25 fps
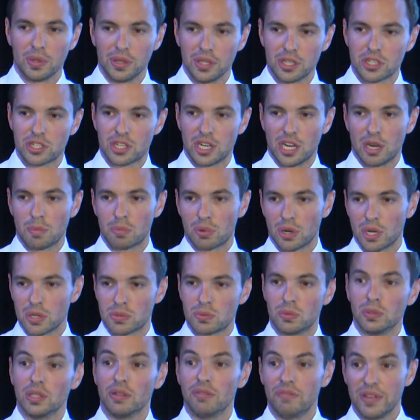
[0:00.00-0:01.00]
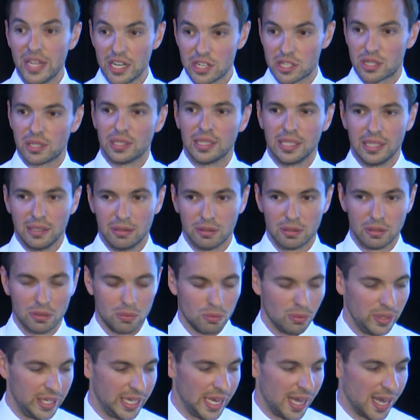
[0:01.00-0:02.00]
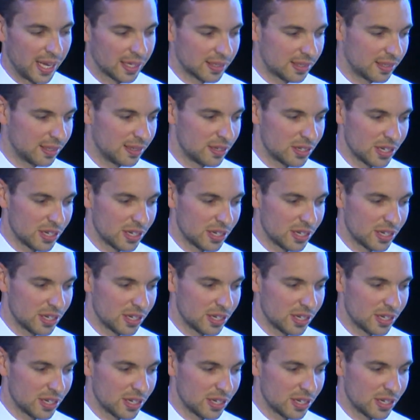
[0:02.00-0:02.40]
then the share price will eventually react.